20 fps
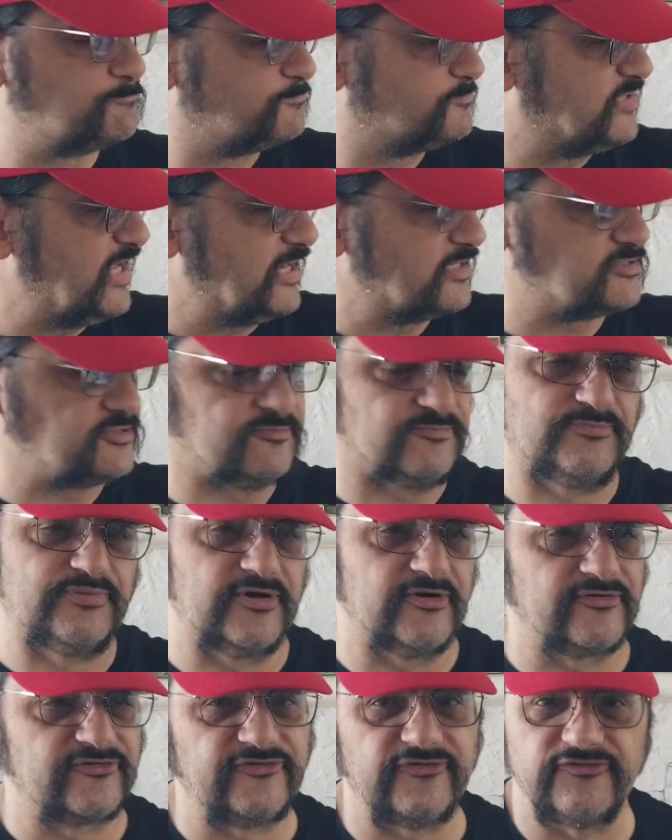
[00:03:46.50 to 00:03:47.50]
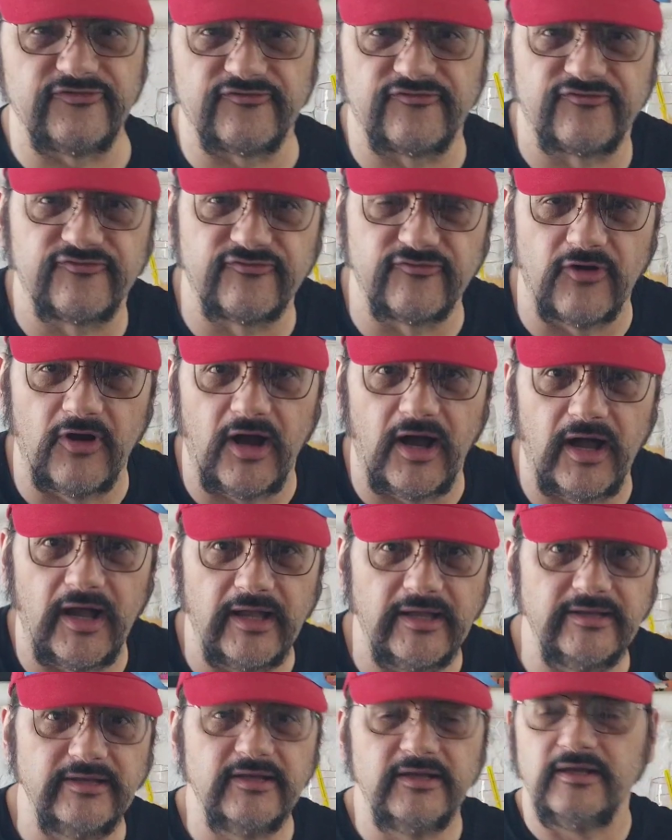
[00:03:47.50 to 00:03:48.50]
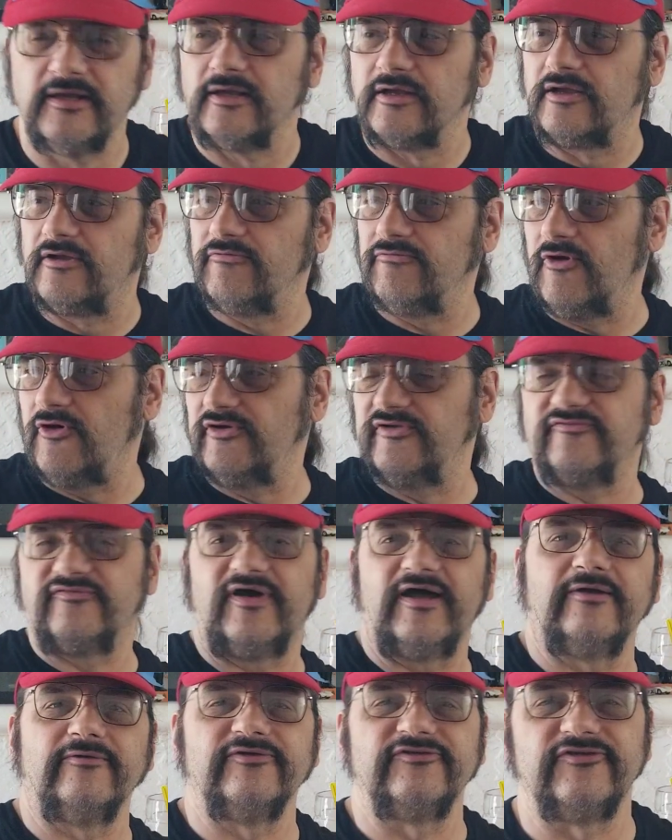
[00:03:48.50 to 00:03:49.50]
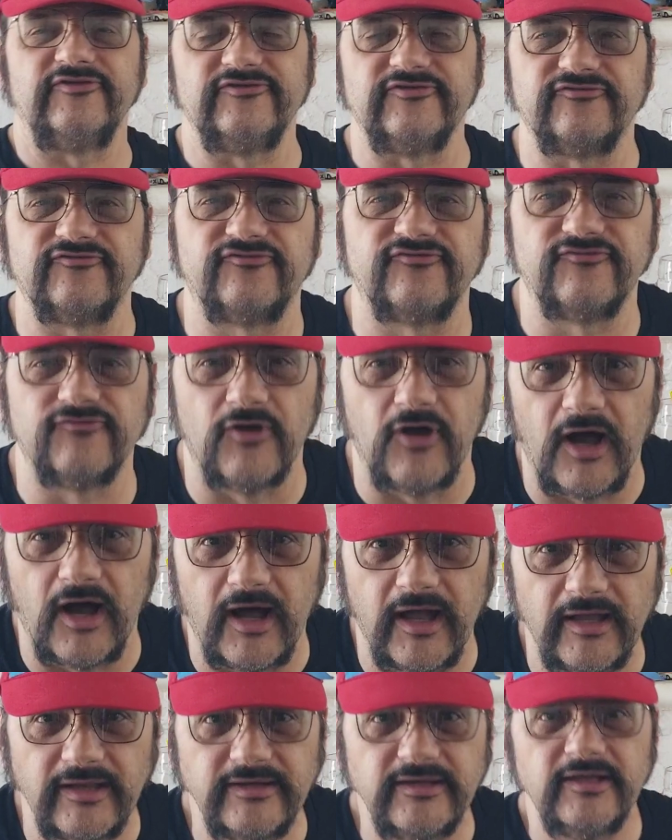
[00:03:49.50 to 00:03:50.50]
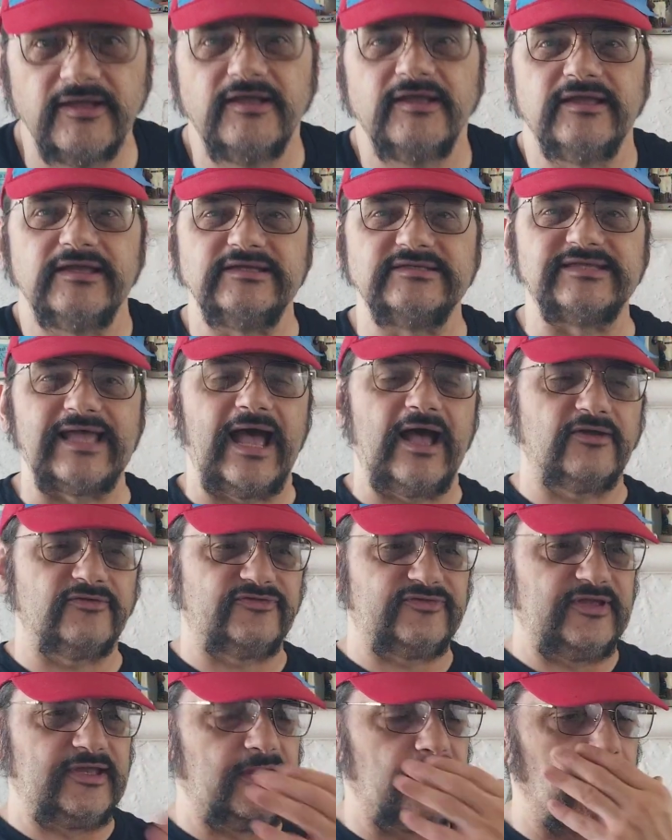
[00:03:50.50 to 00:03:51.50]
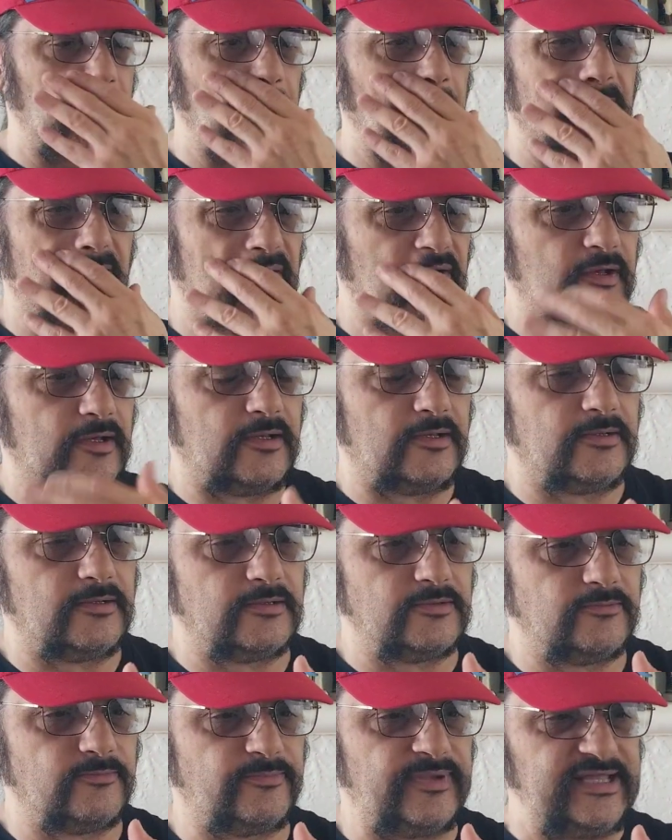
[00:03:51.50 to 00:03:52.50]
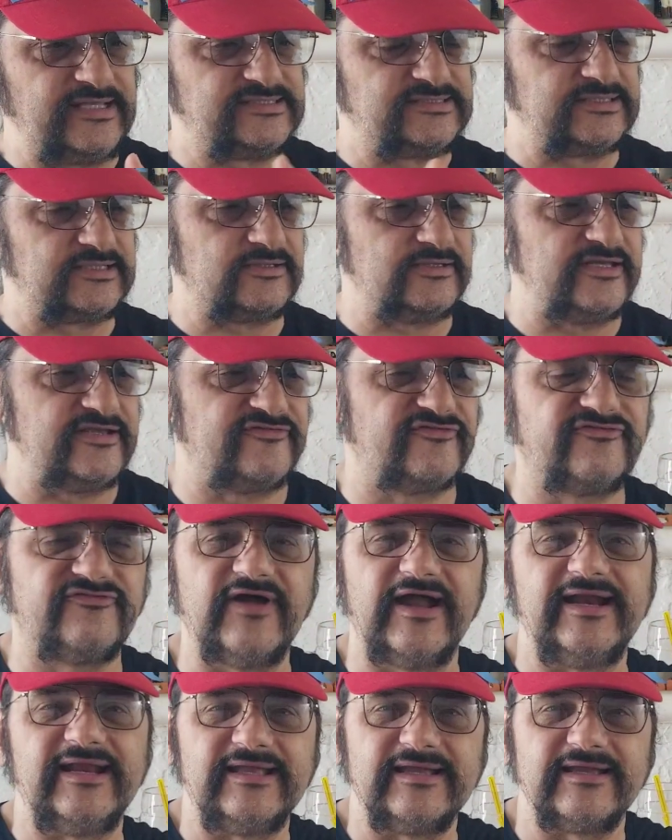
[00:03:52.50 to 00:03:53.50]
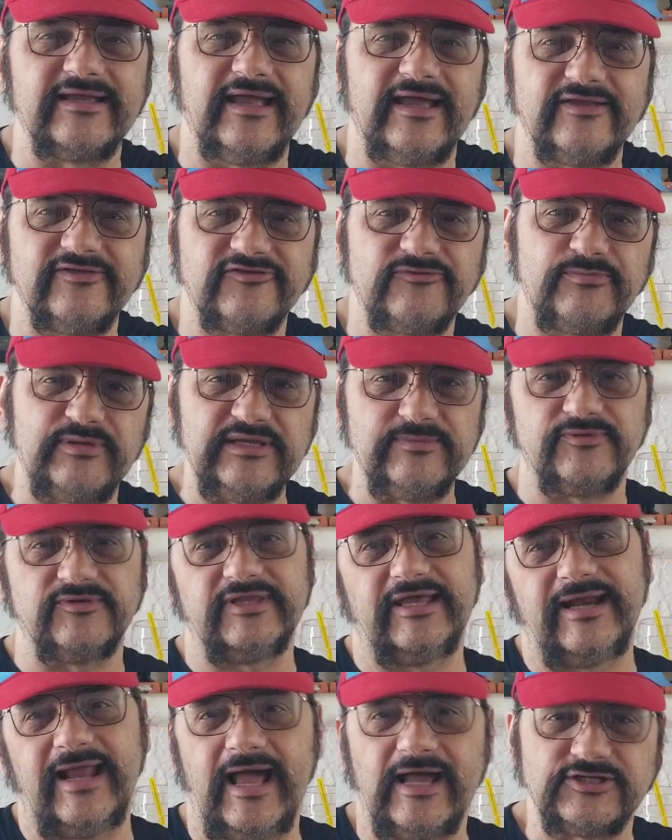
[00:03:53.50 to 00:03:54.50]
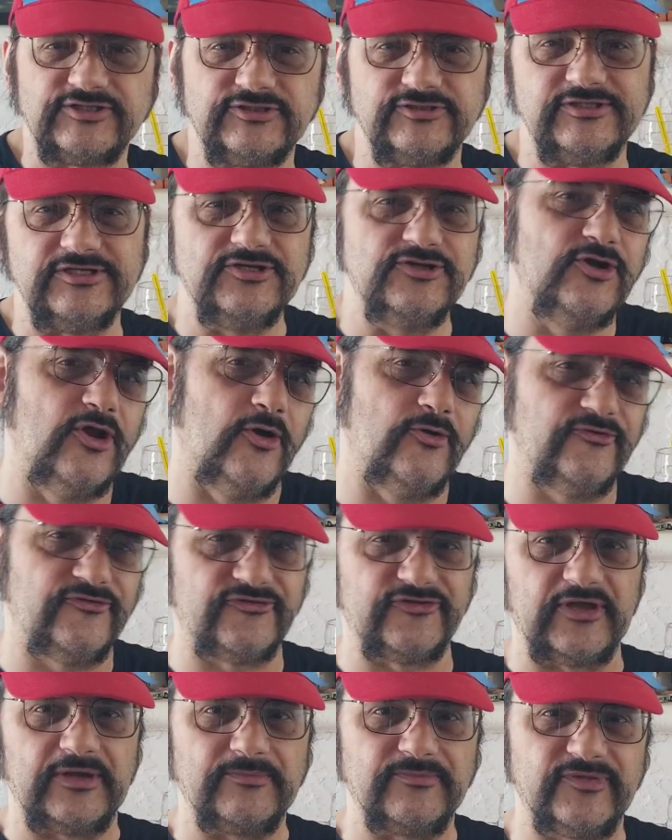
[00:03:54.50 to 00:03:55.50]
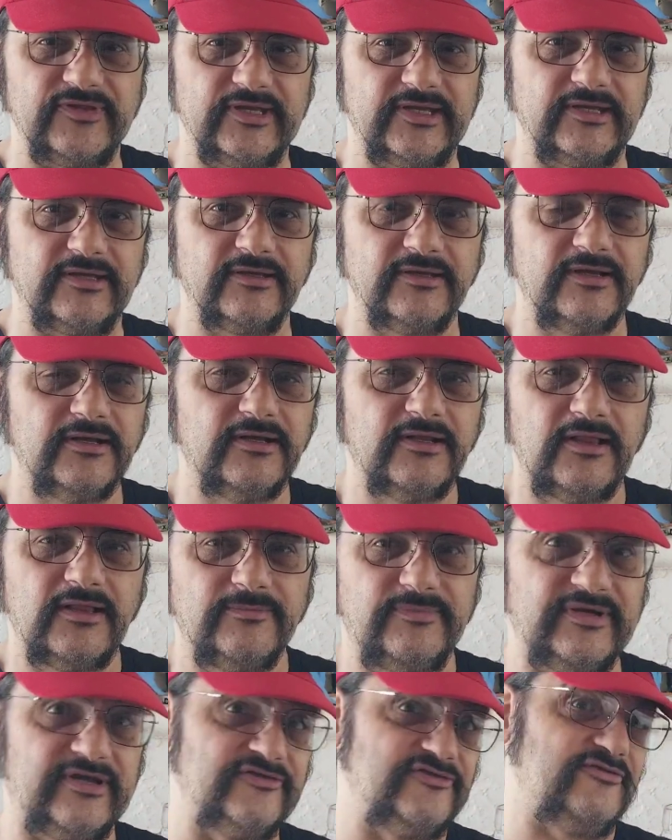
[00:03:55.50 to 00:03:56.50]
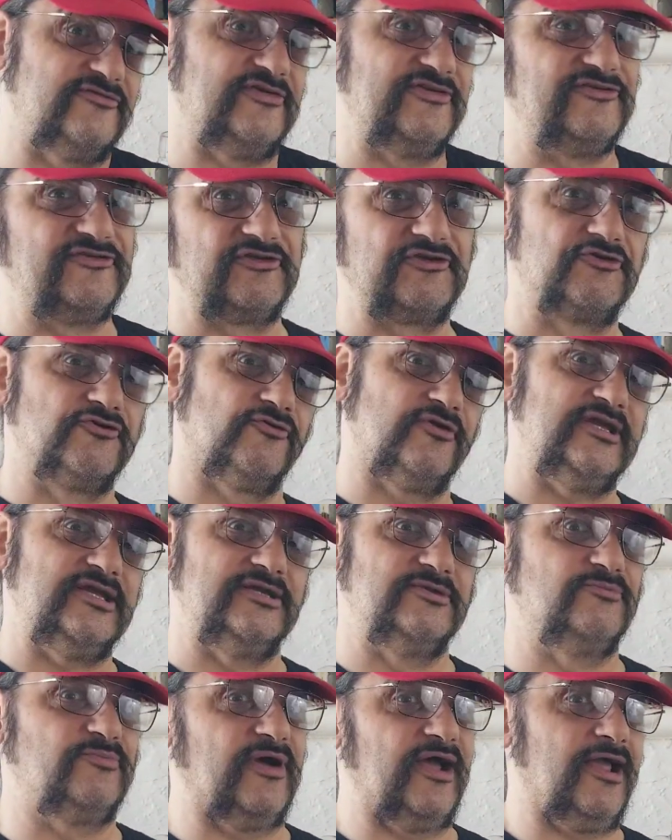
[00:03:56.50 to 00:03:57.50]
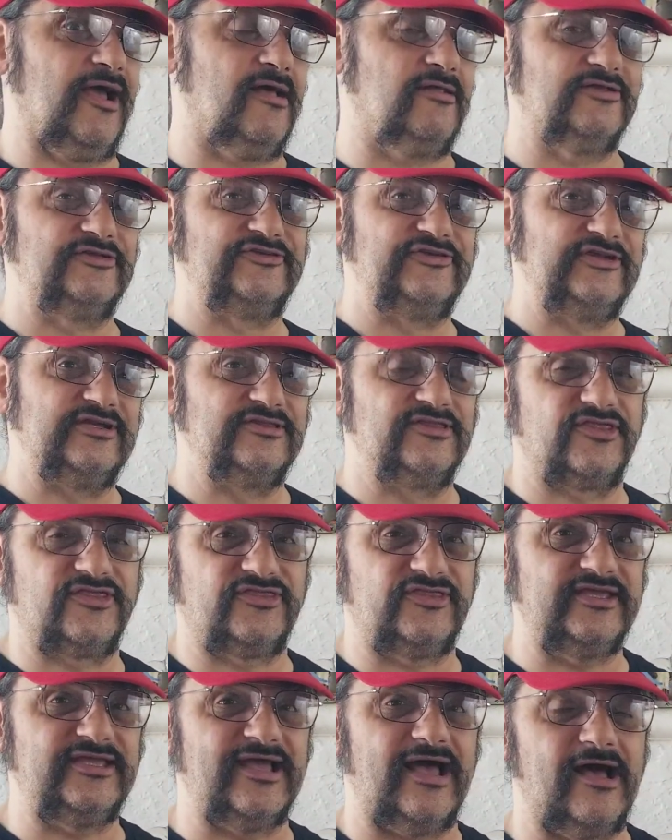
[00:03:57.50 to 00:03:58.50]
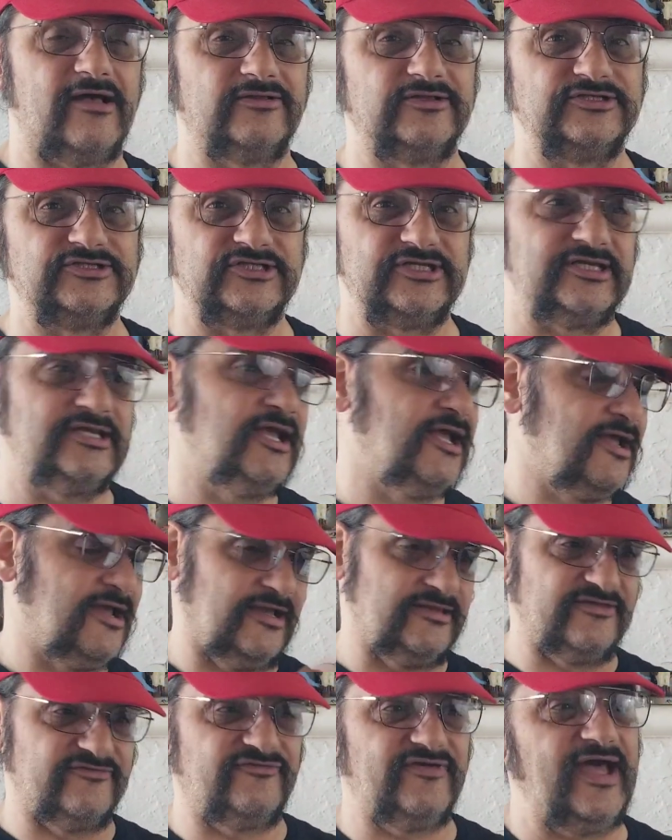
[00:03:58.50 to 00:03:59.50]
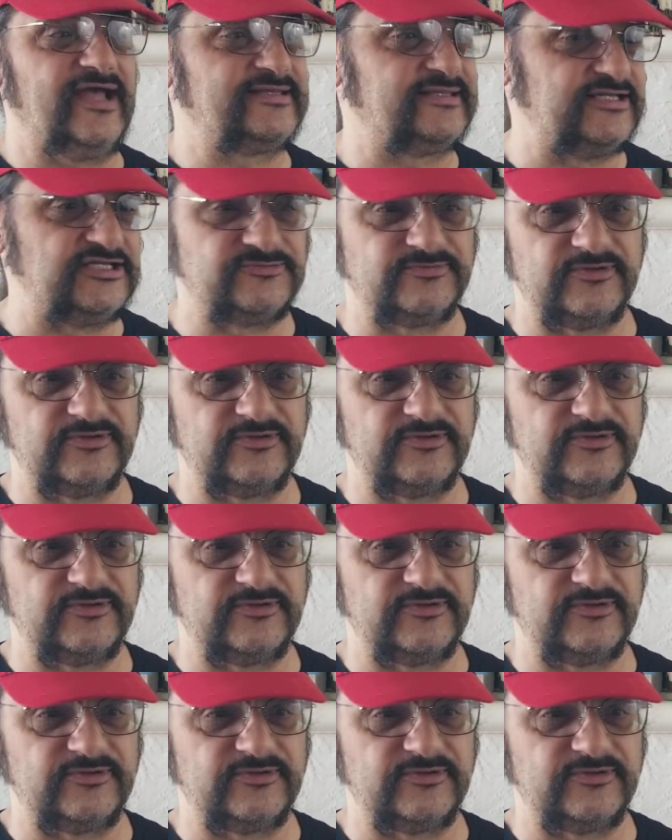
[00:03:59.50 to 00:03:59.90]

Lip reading: Dr. Birx is a fraud, coronavirus is a fraud. He's out there basically fighting against people that actually know something because of his degree in biology and theology and the fact that he's